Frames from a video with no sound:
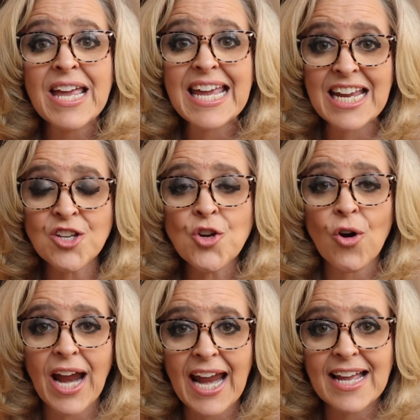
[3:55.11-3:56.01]
in your
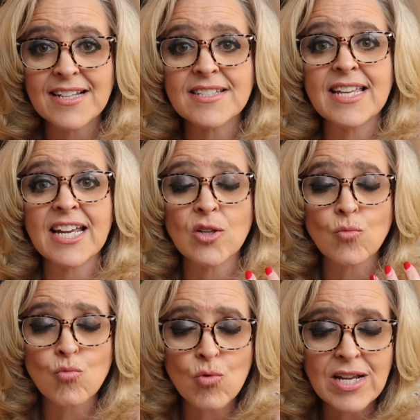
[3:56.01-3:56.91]
hands that
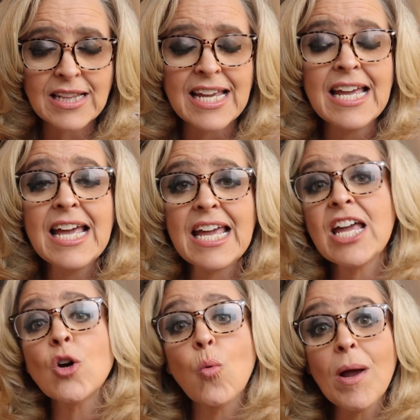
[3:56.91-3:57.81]
can really
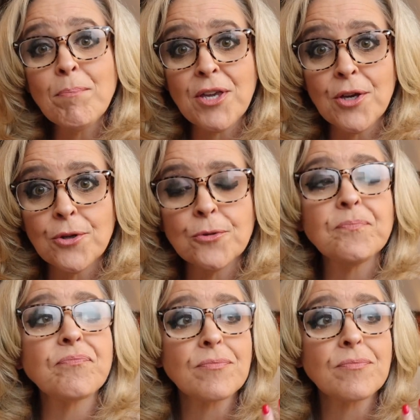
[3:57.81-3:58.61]
equip you